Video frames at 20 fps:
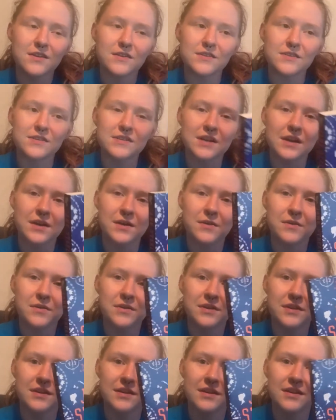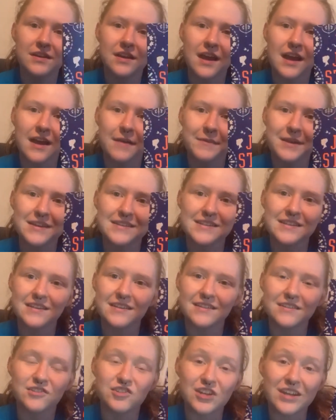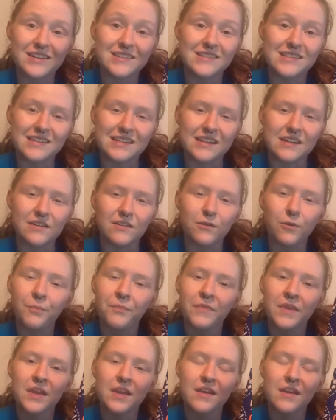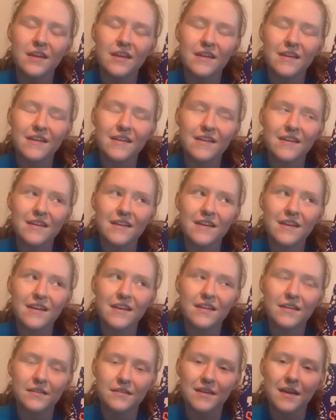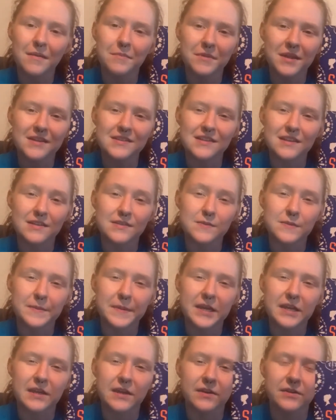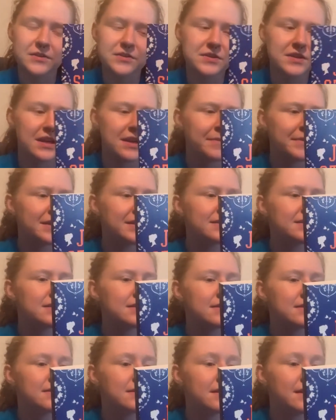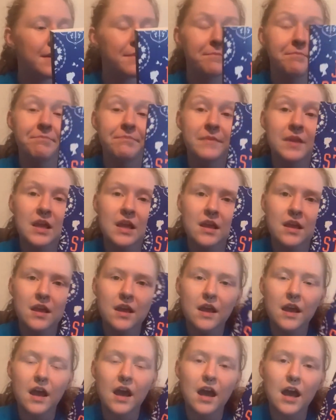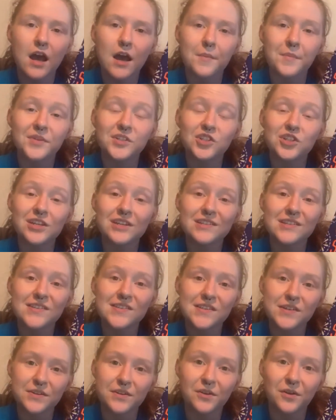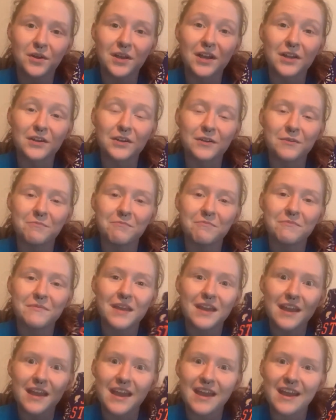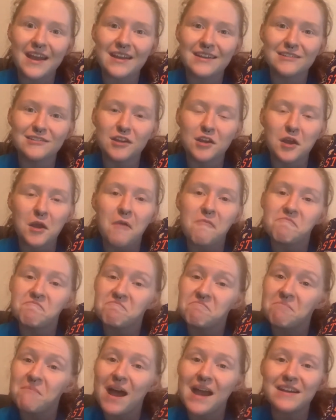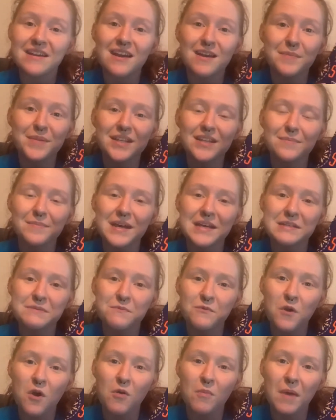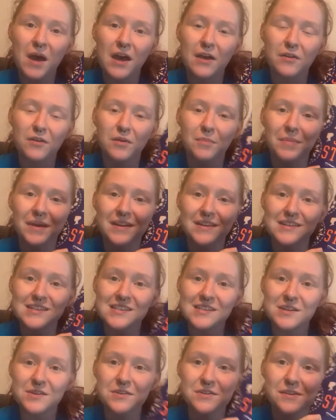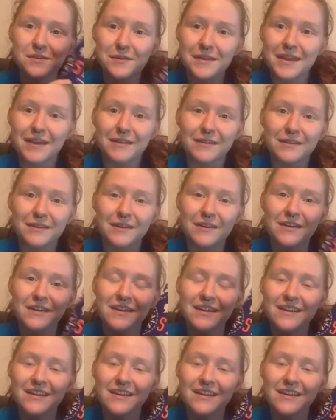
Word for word: So I'm guessing Jane Steele. I'm guessing that's what the main character's name is. Yep. Um, she is a serial killer. And might not be the best role model, but a serial killer